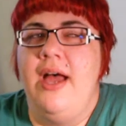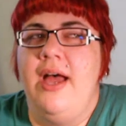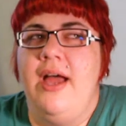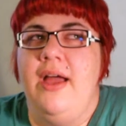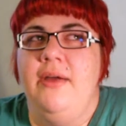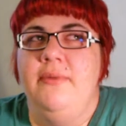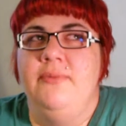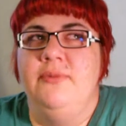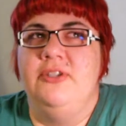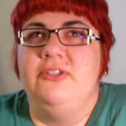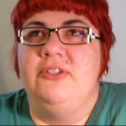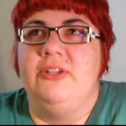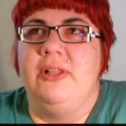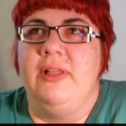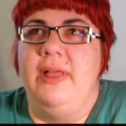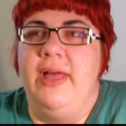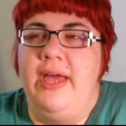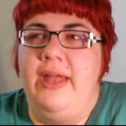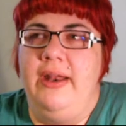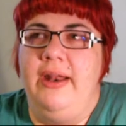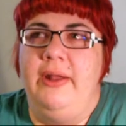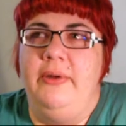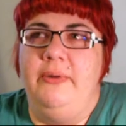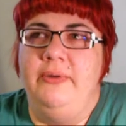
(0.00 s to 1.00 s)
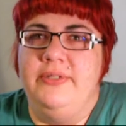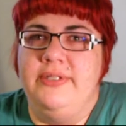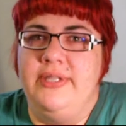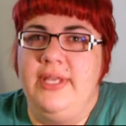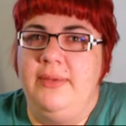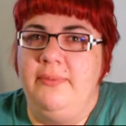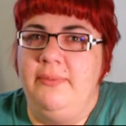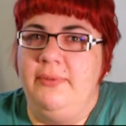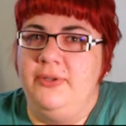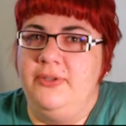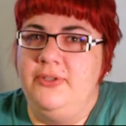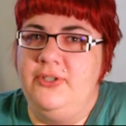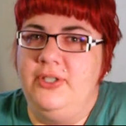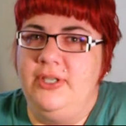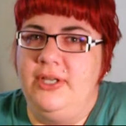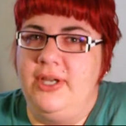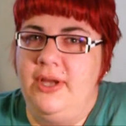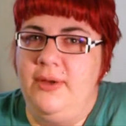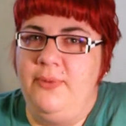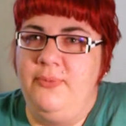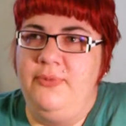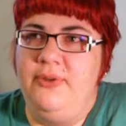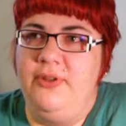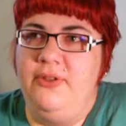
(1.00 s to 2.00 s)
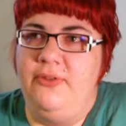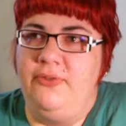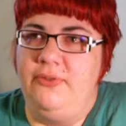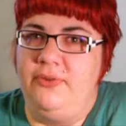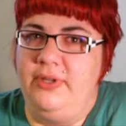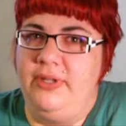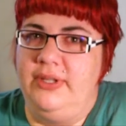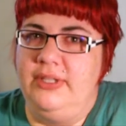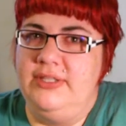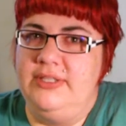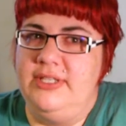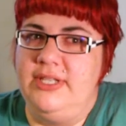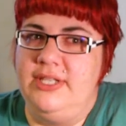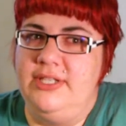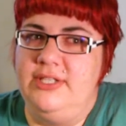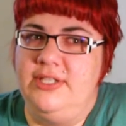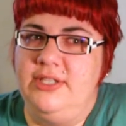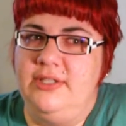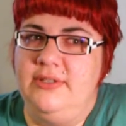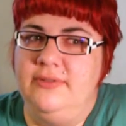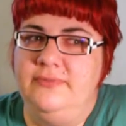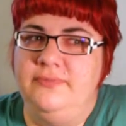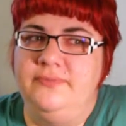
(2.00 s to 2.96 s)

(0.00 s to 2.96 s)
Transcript: I'm just glad I was able to come to the realization.